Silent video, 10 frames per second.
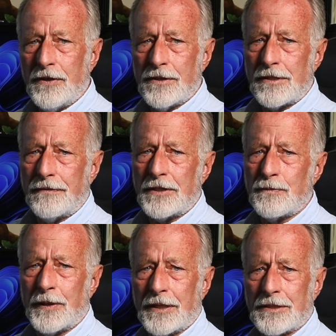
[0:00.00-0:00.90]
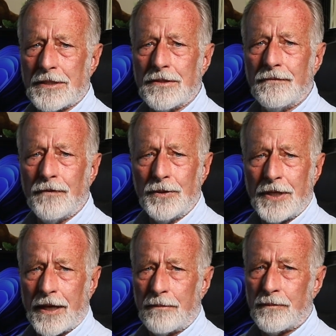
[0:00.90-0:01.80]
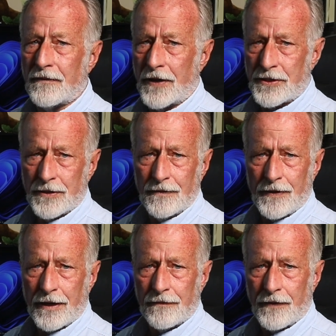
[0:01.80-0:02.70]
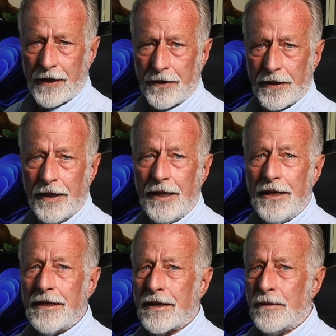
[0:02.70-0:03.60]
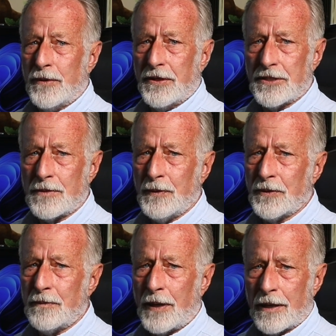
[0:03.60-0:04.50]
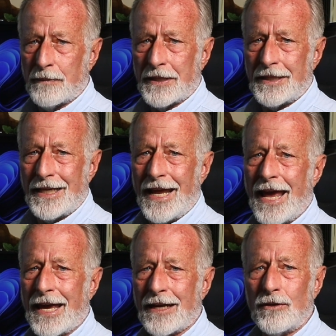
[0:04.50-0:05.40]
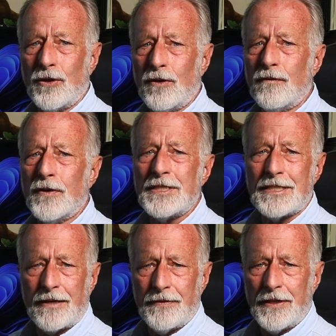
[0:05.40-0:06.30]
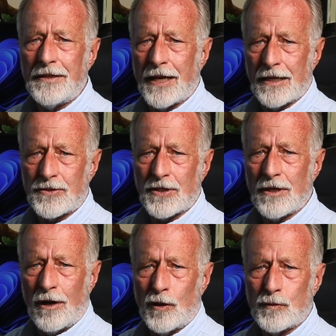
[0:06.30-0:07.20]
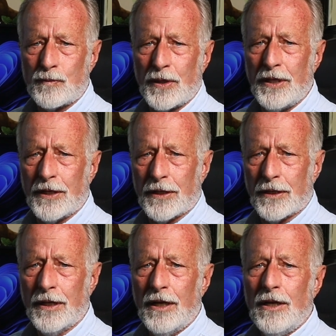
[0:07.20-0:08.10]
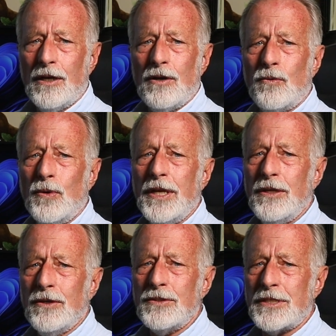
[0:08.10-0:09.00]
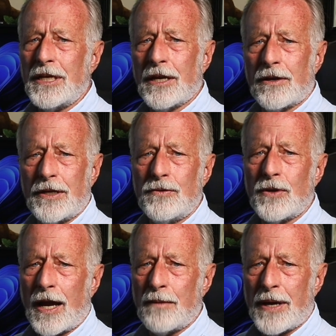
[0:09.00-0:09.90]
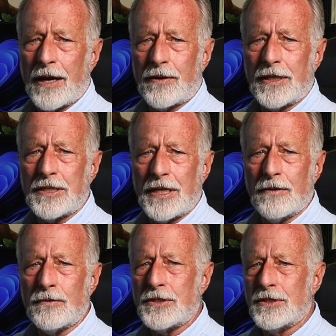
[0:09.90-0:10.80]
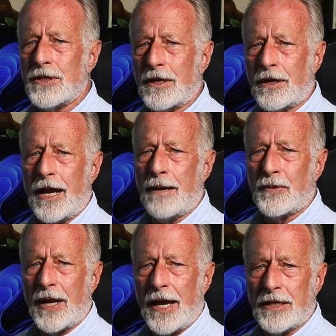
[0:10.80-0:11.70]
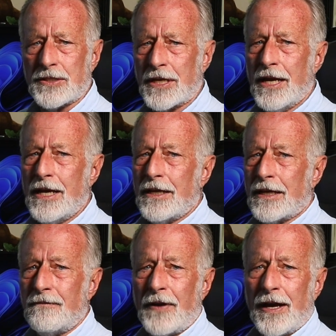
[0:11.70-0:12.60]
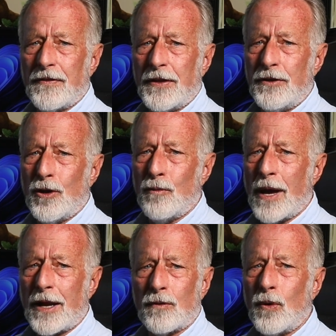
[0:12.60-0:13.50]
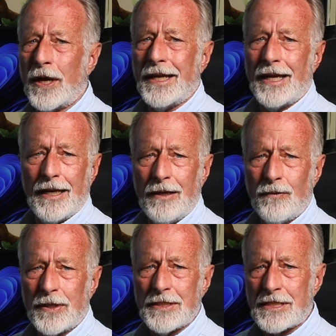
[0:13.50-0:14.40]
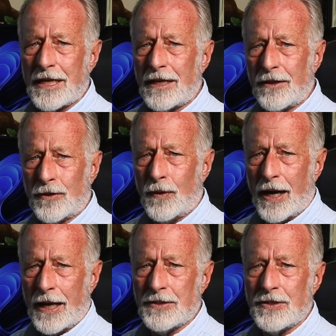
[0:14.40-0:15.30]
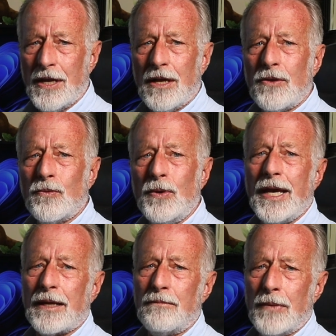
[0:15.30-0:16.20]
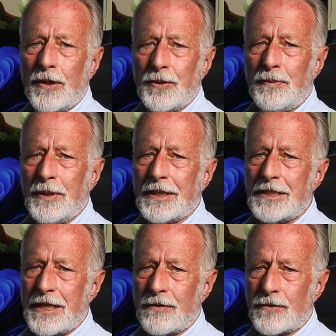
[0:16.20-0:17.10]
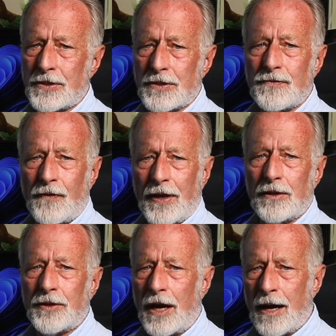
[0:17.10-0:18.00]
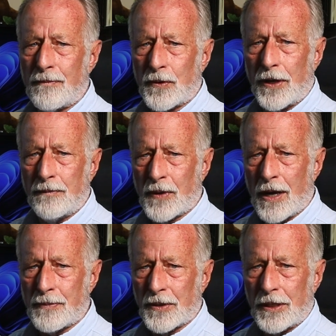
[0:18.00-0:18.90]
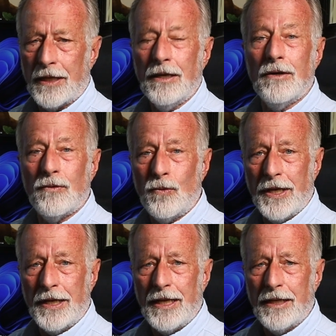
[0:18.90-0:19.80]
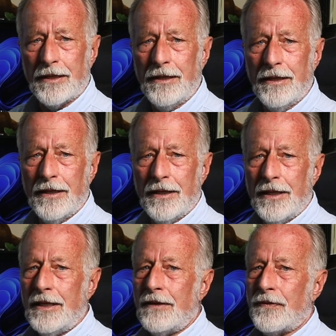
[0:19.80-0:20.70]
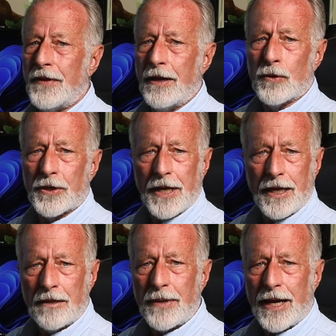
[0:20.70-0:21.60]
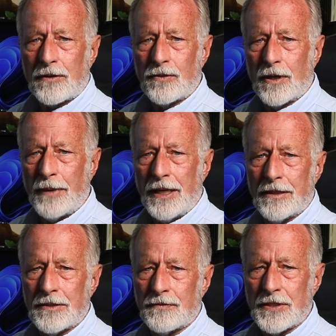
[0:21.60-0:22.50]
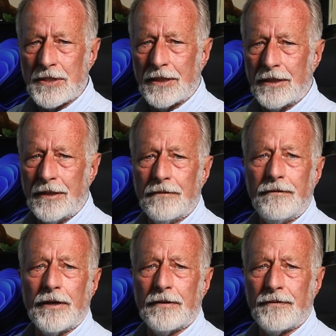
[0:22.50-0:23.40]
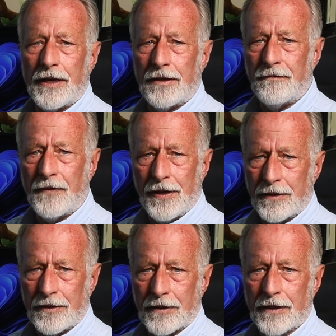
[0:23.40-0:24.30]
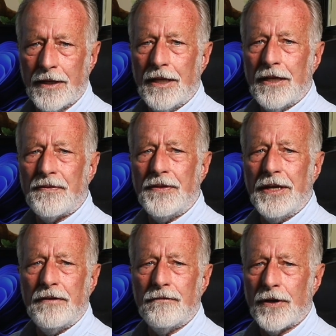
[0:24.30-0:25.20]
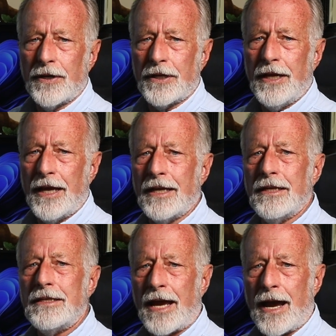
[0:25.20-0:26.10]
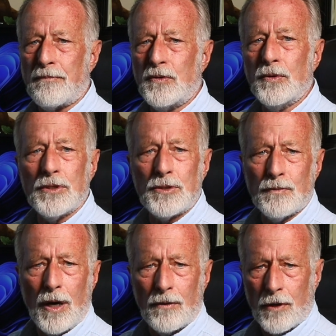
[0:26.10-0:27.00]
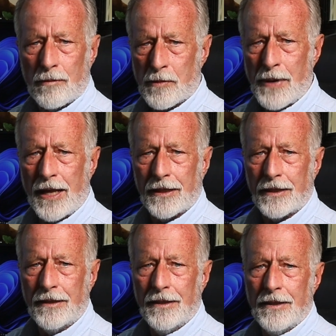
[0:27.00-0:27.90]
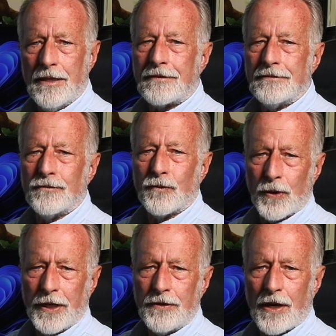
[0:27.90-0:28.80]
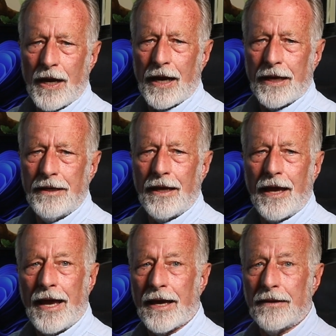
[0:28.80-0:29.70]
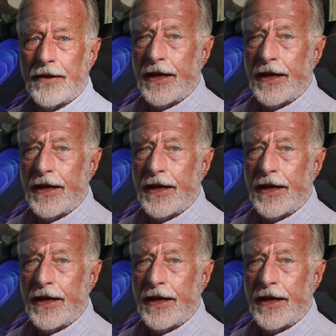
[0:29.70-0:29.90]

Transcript: years of experience as a full-time professional firefighter at a municipal department that handled over 70,000 calls per year, we used to carry dry powder extinguishers on our apparatus and found that no matter what anyone said otherwise, we had multiple extinguishers fail to operate properly when needed. They were taken back to our maintenance facility to verify the failure, then inverted and tapped with a small rubber mallet. Retried, and